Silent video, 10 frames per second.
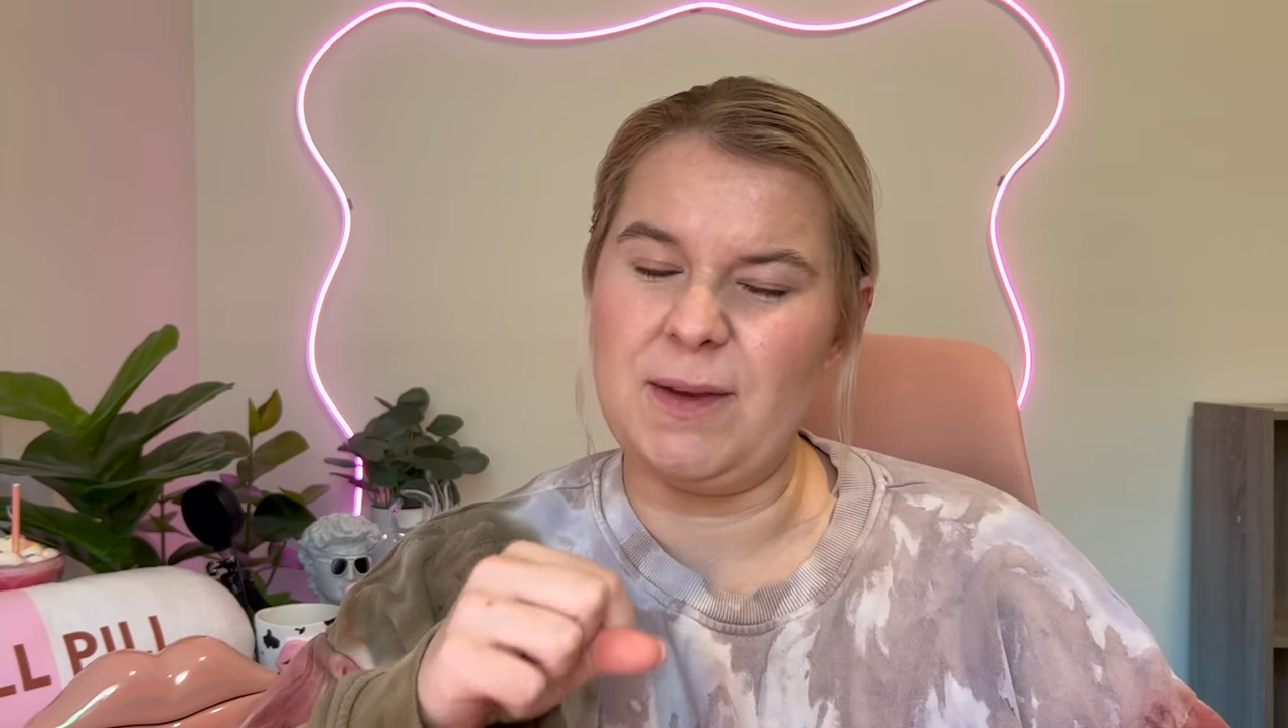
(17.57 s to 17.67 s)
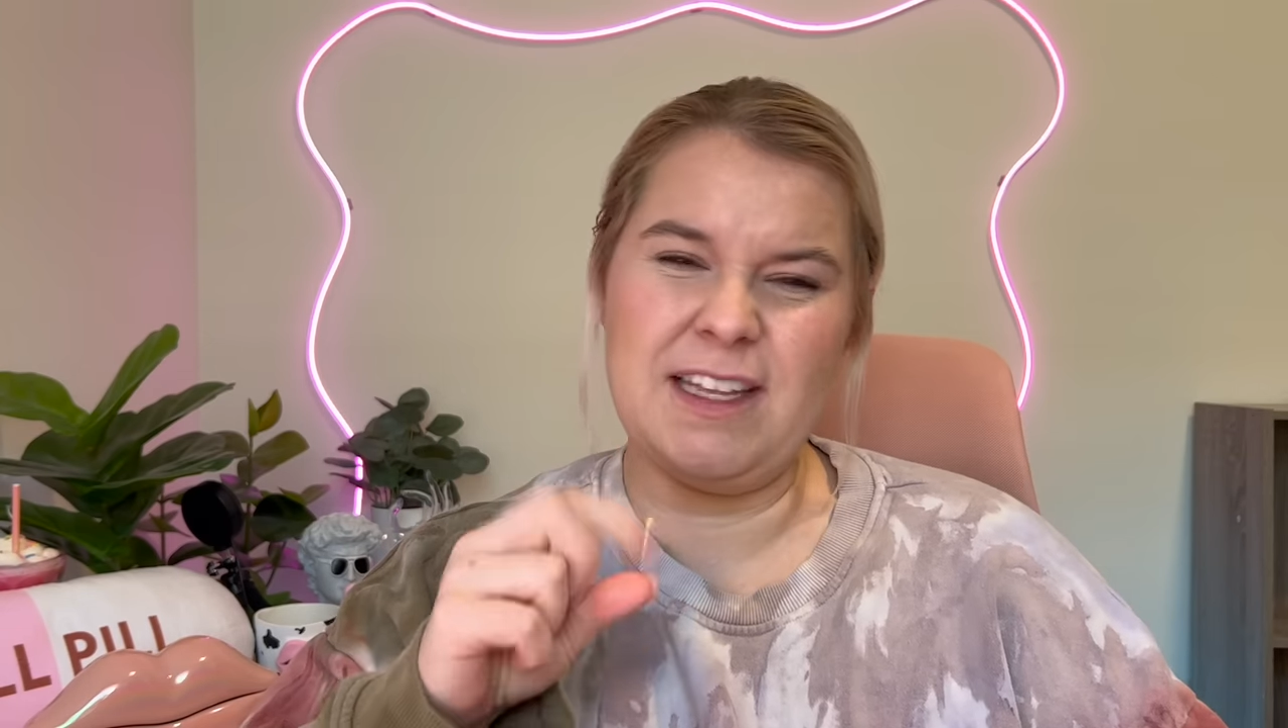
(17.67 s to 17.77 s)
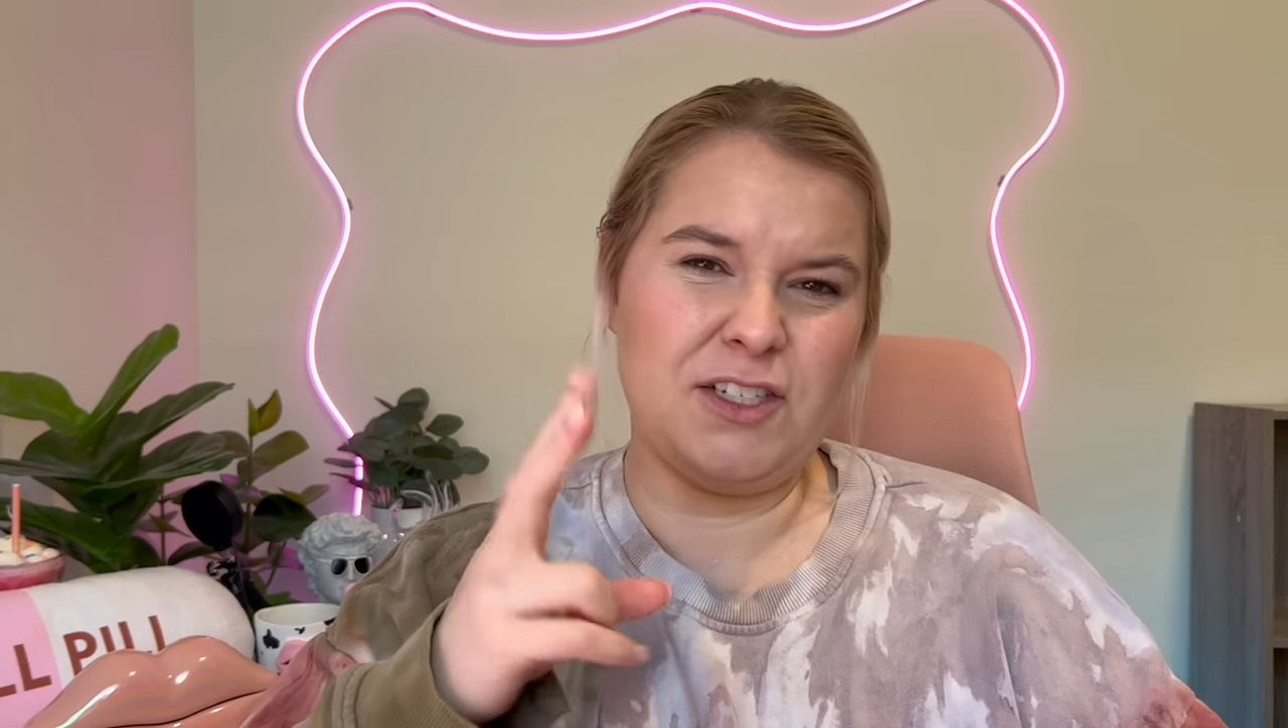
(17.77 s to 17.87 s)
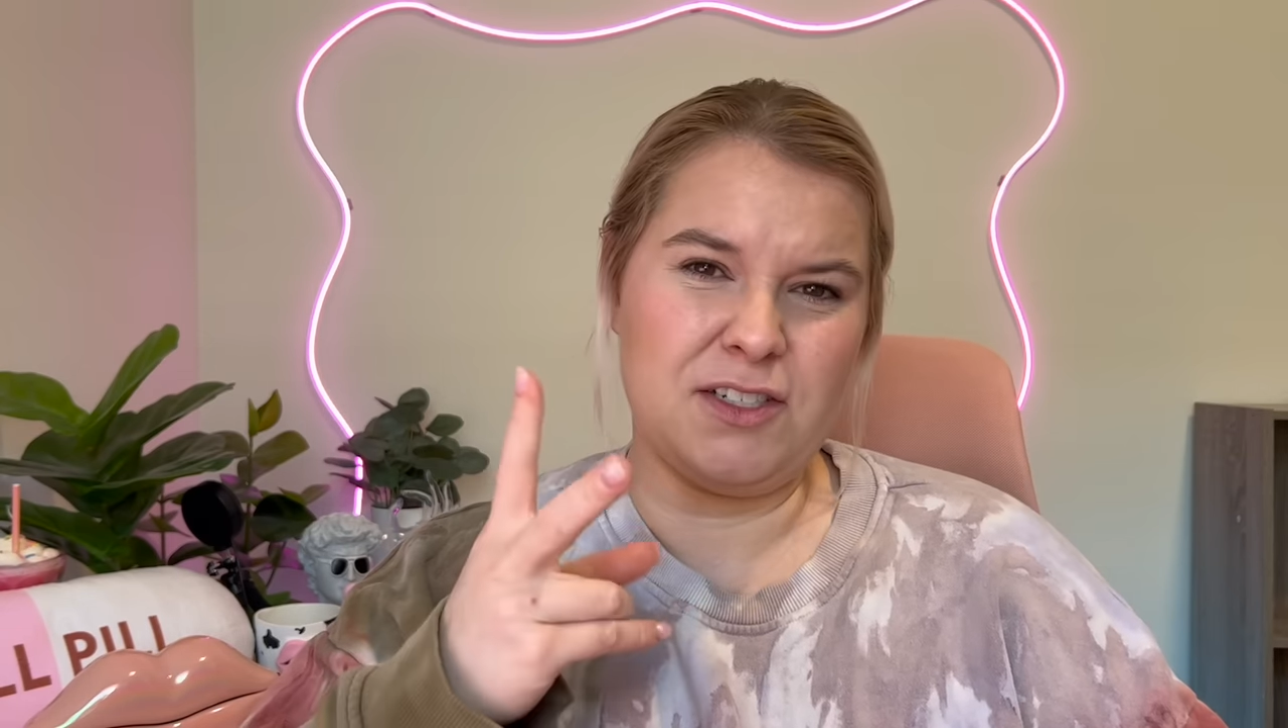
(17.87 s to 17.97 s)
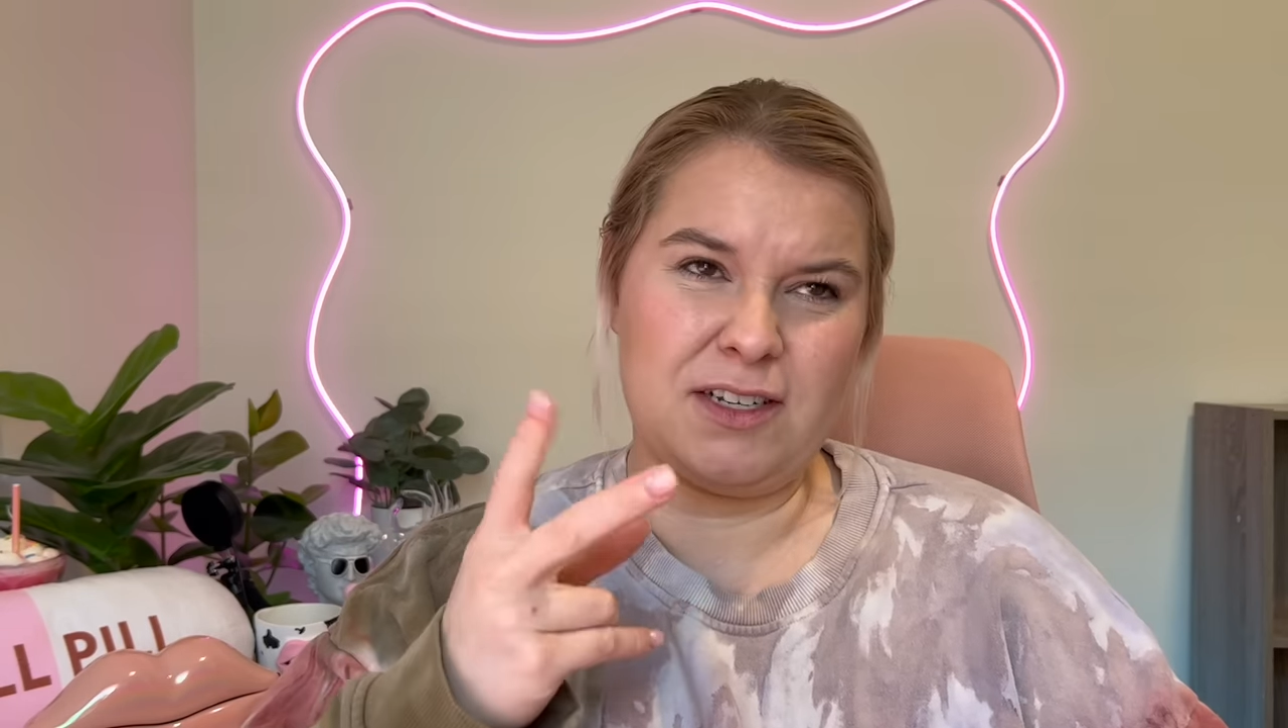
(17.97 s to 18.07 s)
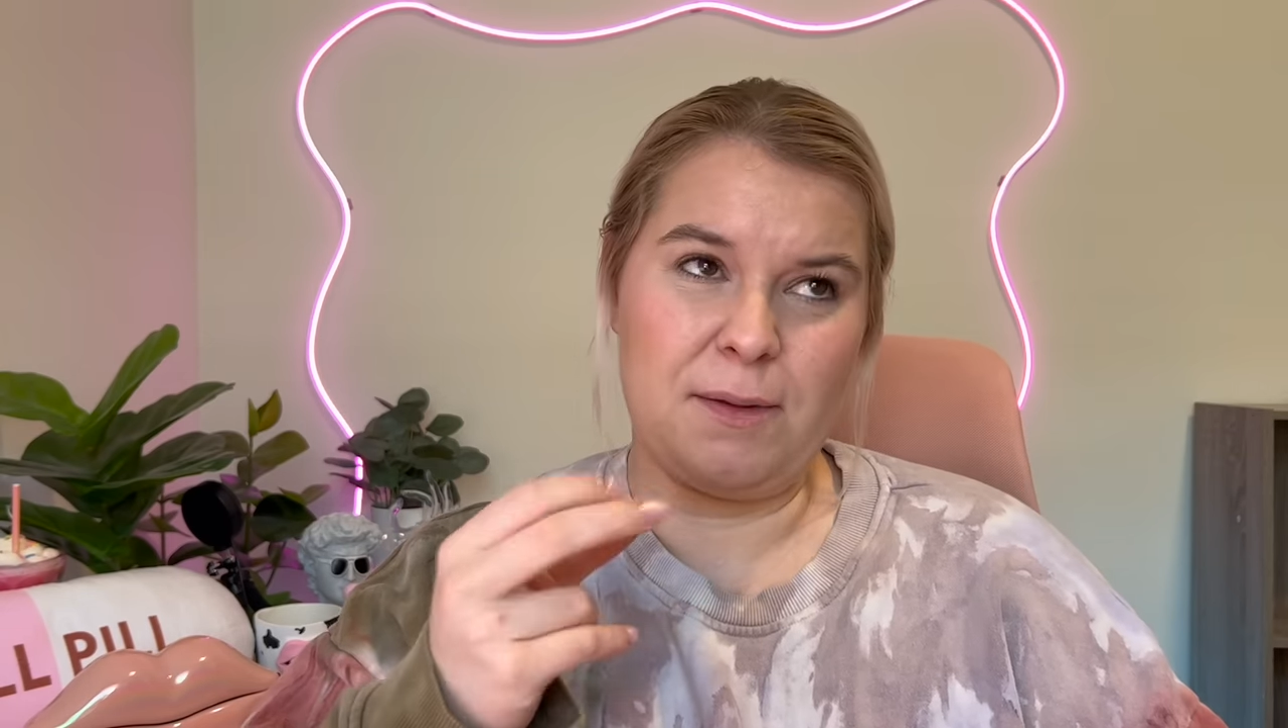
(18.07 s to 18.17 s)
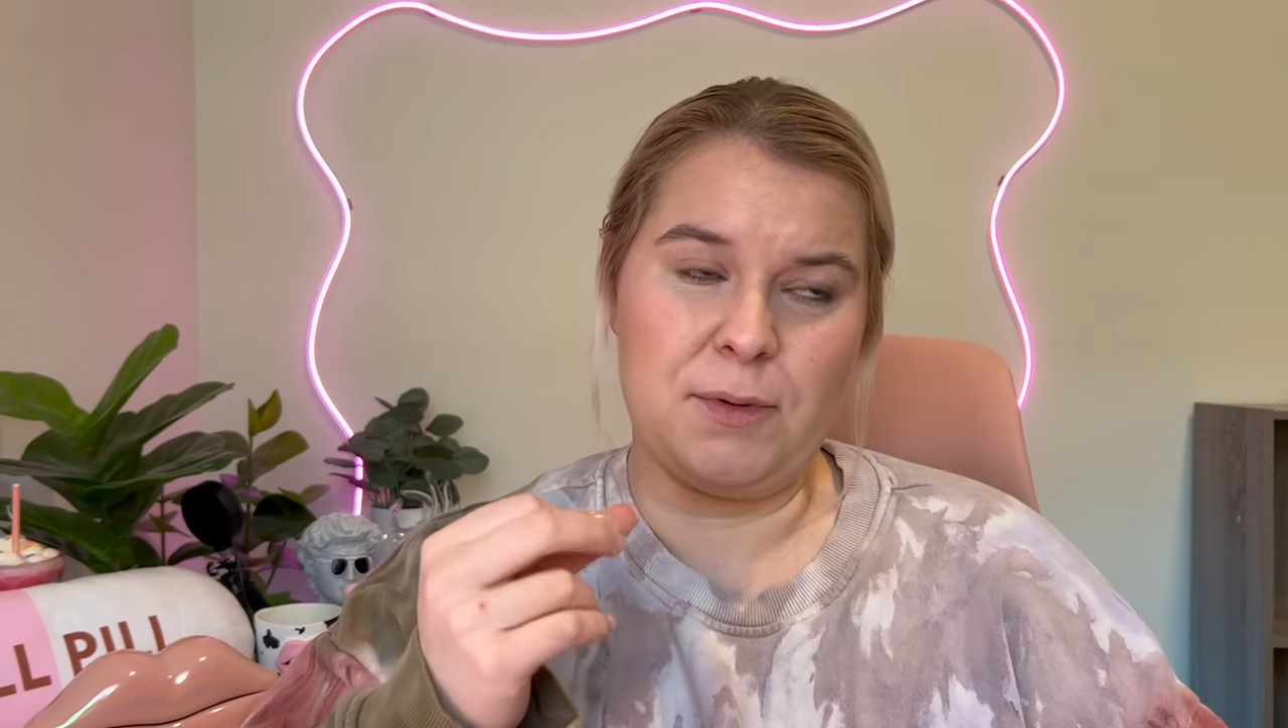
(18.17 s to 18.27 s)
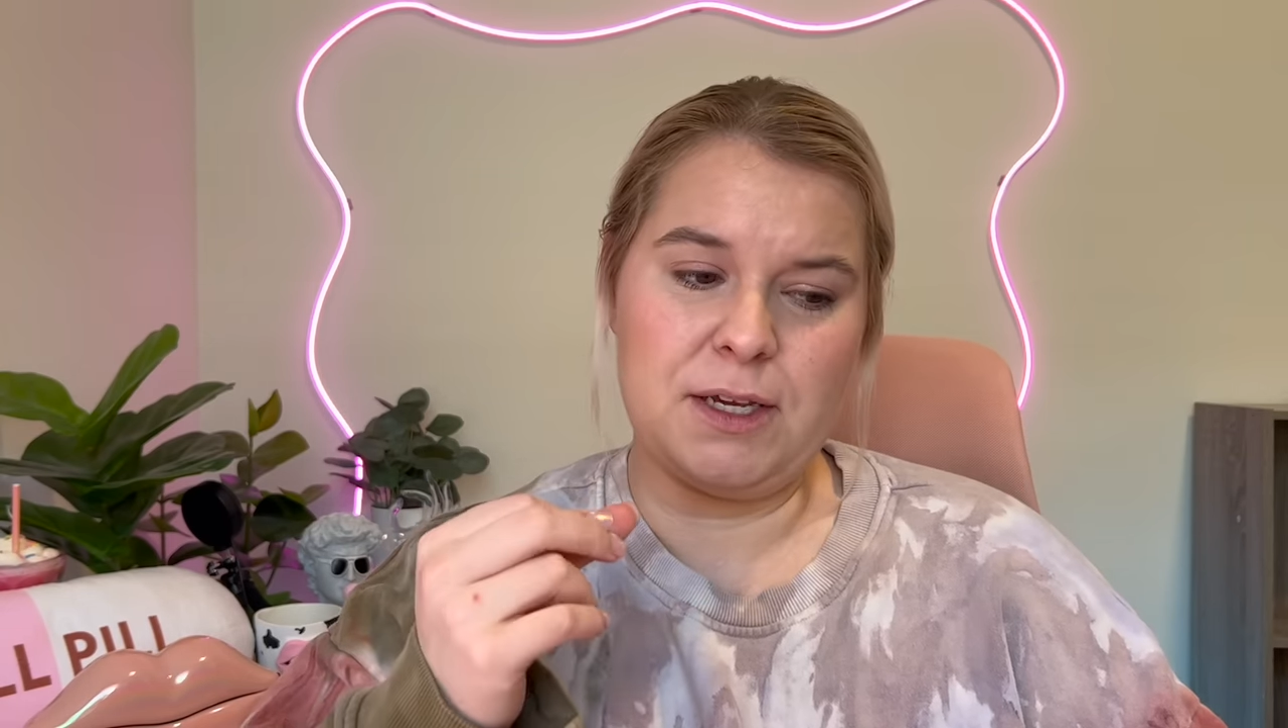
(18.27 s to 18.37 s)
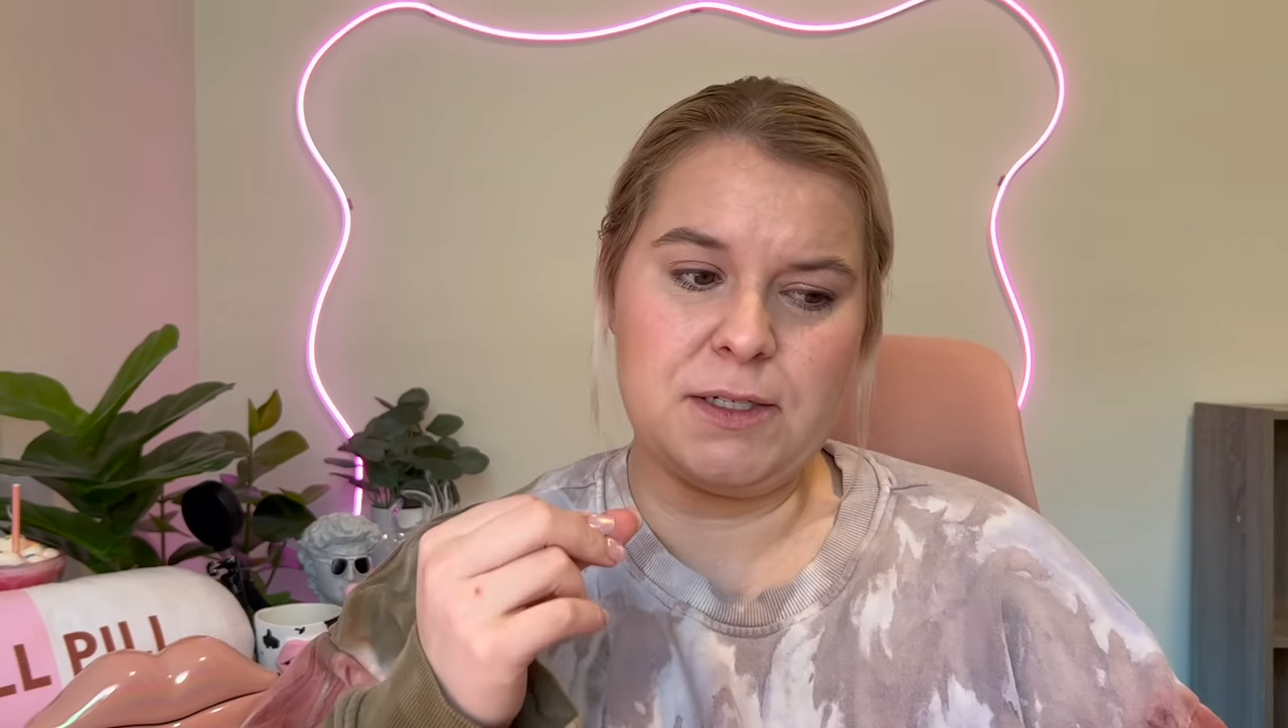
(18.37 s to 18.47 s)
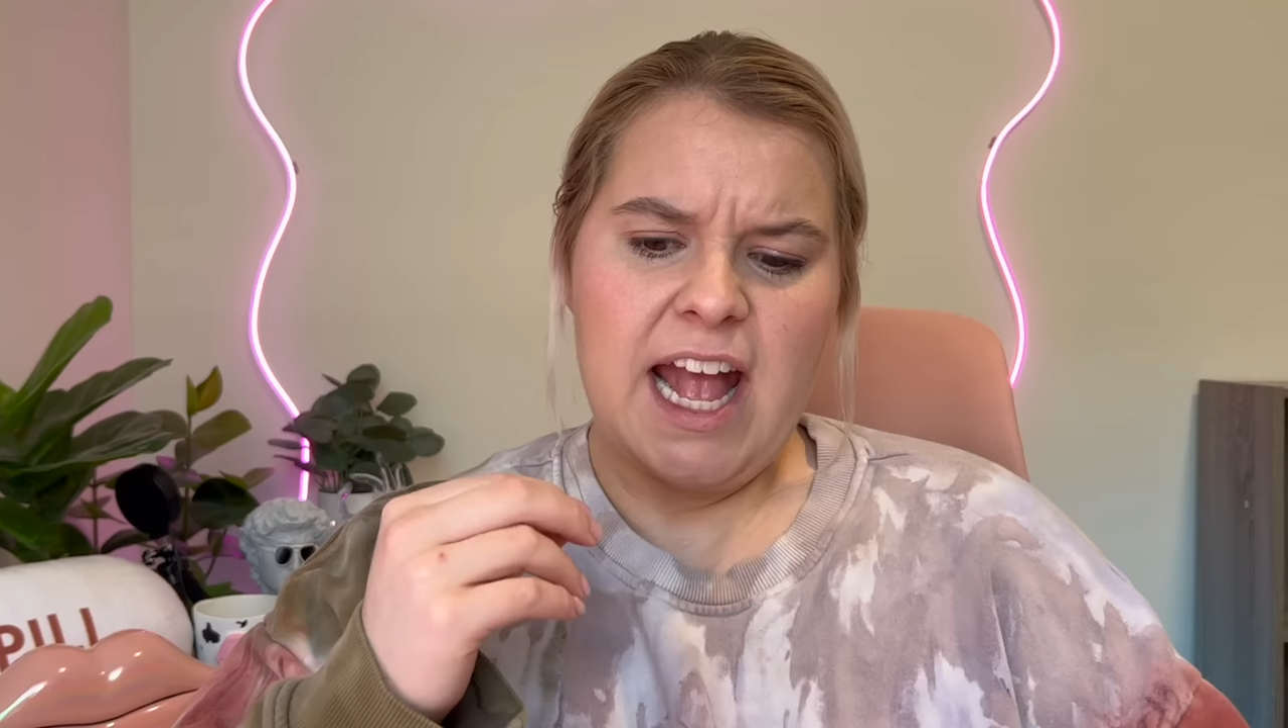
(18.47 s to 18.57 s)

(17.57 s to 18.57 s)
I think just a couple years.